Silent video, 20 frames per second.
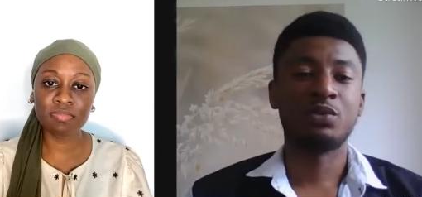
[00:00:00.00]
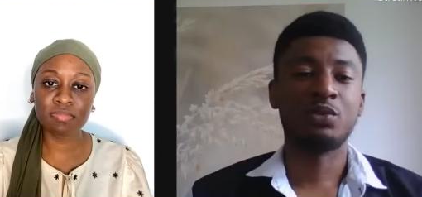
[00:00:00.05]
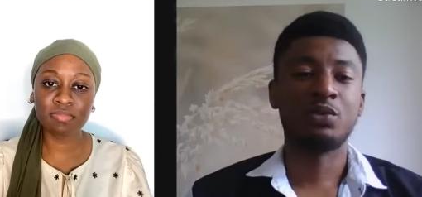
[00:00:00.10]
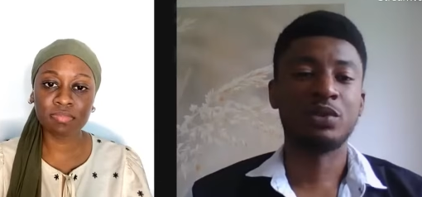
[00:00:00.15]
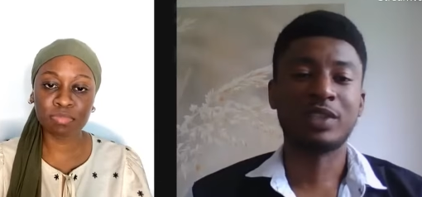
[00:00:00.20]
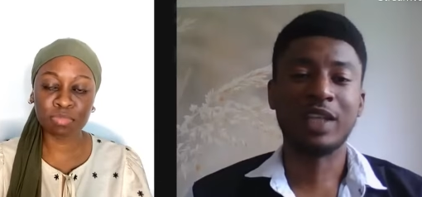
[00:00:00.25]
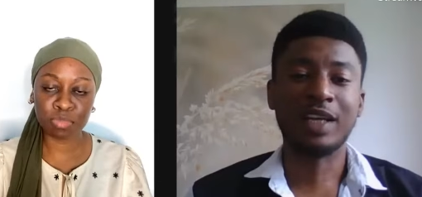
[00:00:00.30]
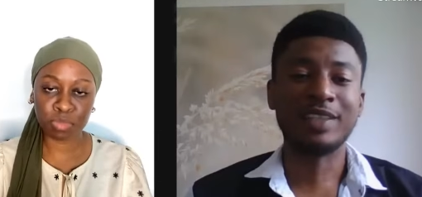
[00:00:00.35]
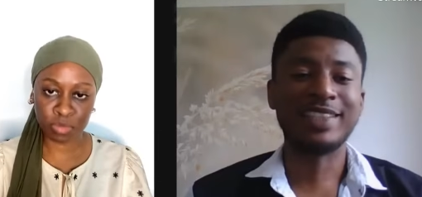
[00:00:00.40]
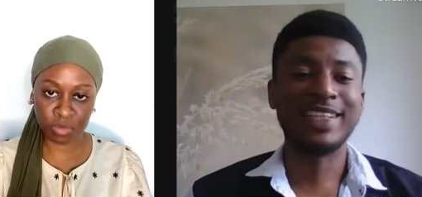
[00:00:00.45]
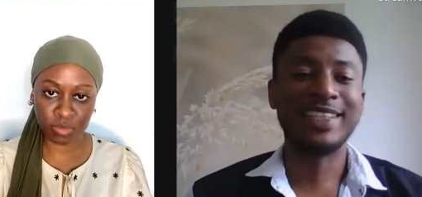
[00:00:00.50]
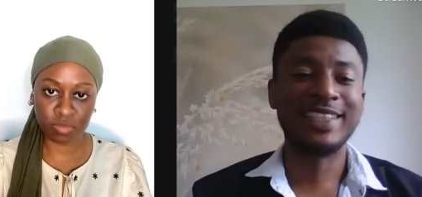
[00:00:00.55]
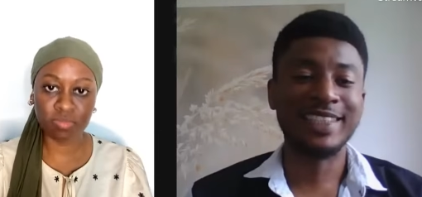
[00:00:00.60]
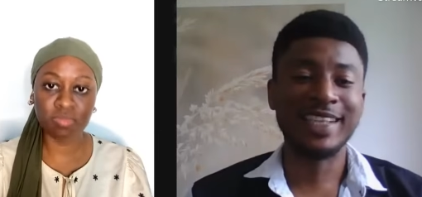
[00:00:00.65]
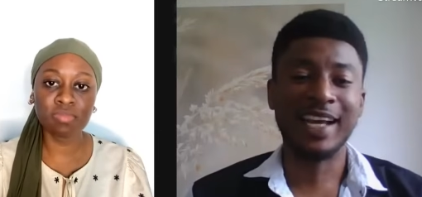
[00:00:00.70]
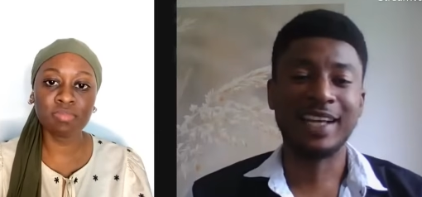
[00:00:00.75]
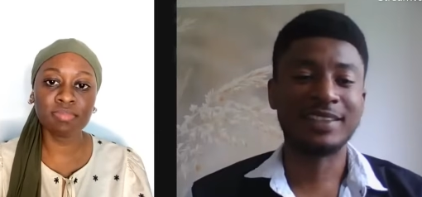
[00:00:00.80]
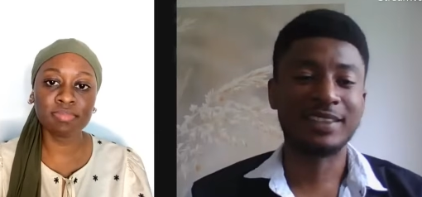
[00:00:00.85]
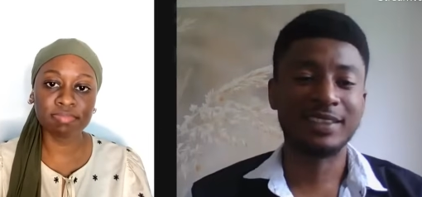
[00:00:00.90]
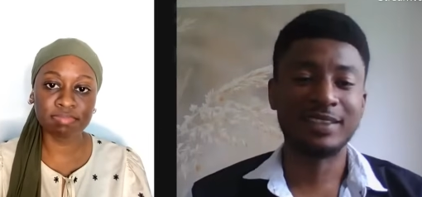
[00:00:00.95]
Speaker 1: without
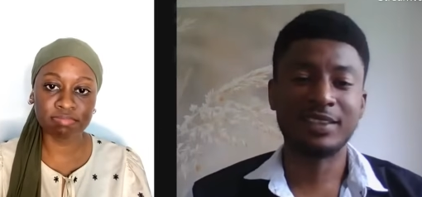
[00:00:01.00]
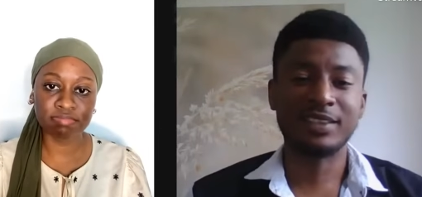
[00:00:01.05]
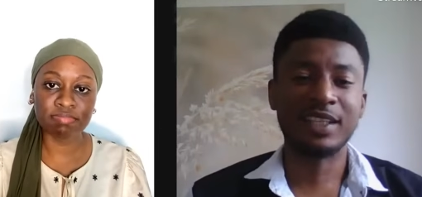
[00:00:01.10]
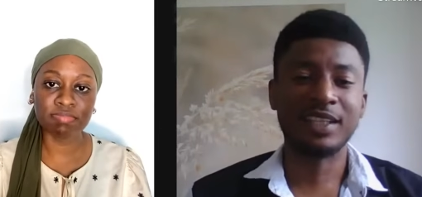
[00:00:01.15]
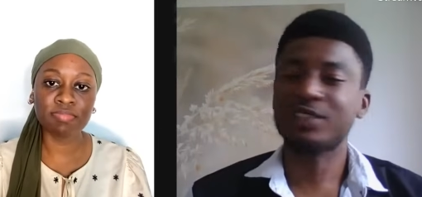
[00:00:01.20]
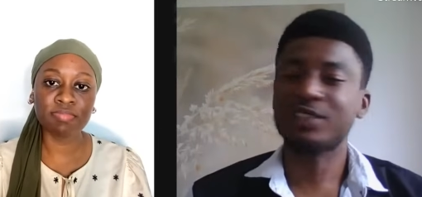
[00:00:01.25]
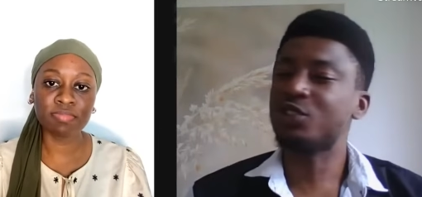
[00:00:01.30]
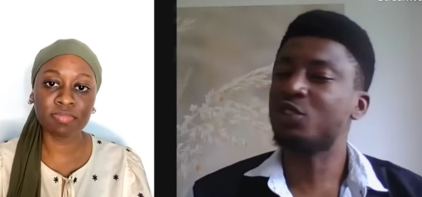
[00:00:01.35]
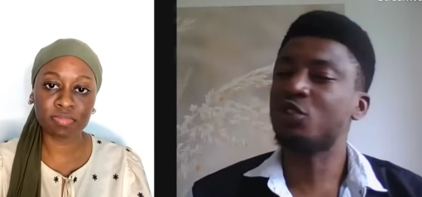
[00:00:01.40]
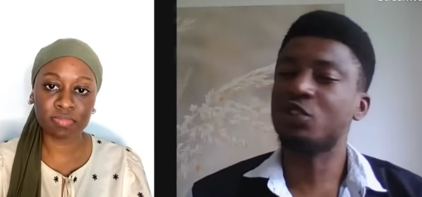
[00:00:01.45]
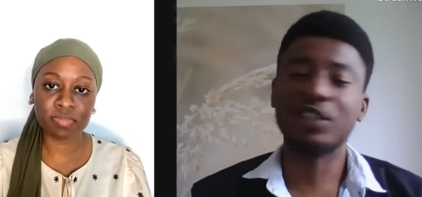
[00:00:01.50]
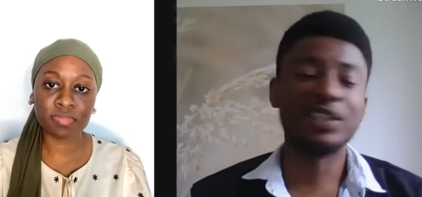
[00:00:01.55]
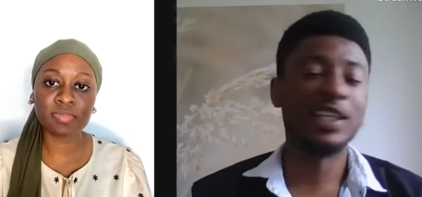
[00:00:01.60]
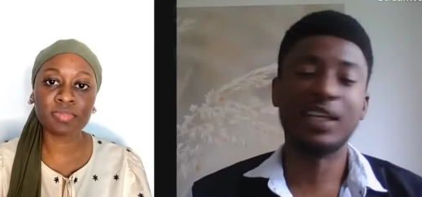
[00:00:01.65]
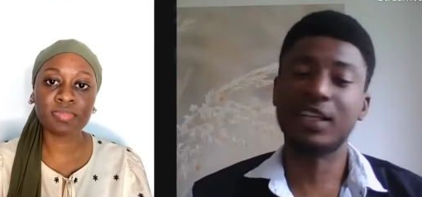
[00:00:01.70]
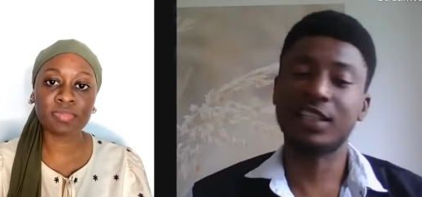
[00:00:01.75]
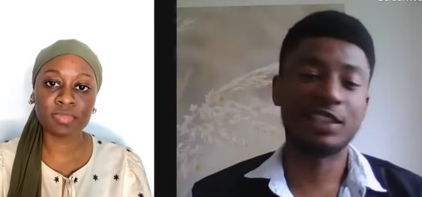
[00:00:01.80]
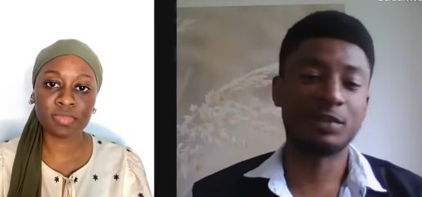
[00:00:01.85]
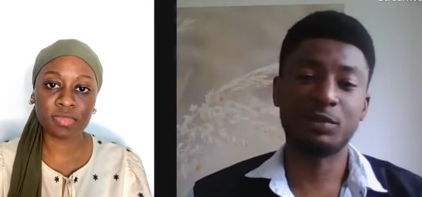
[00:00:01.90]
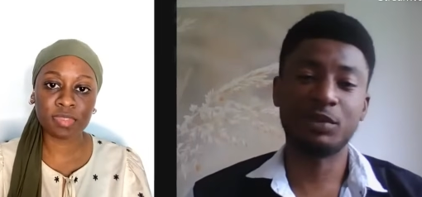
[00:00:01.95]
any mm. assistance
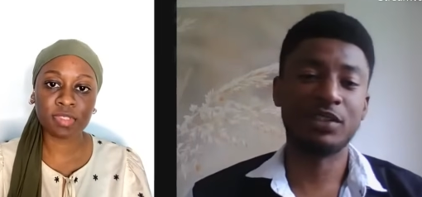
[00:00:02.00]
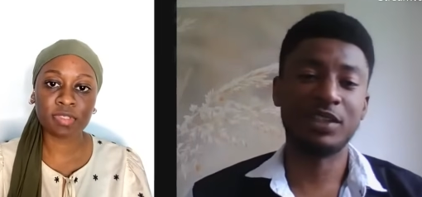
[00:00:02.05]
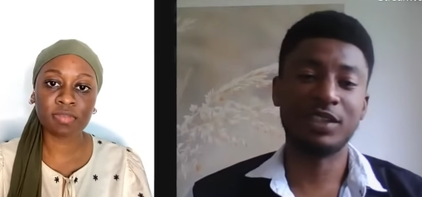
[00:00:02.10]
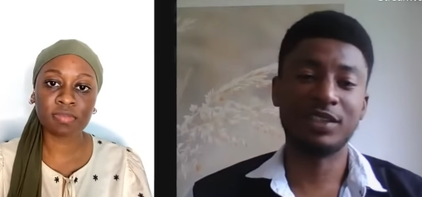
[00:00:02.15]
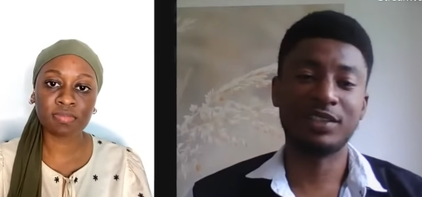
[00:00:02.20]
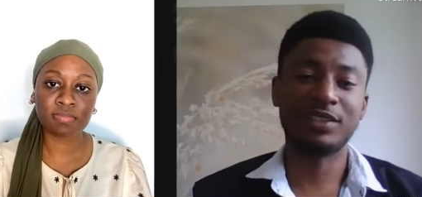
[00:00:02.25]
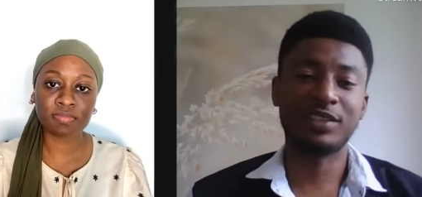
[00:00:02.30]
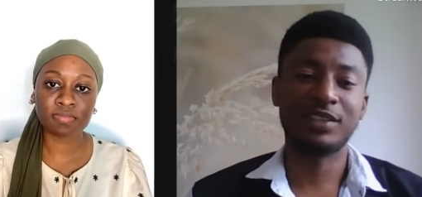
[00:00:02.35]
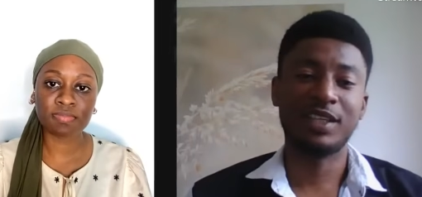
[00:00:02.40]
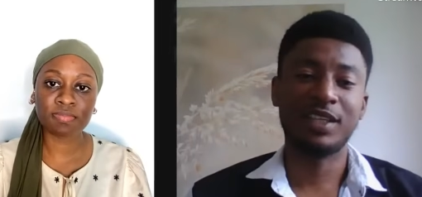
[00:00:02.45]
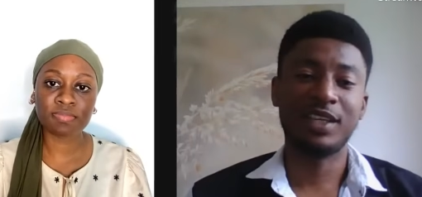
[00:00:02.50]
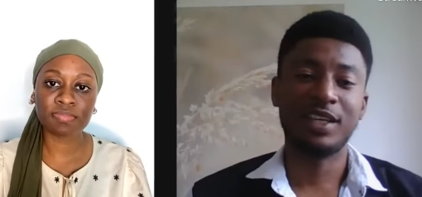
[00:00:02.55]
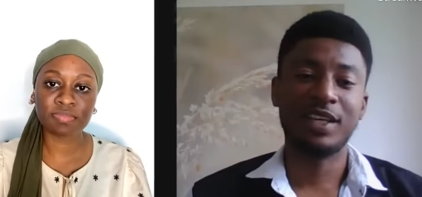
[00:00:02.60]
experience.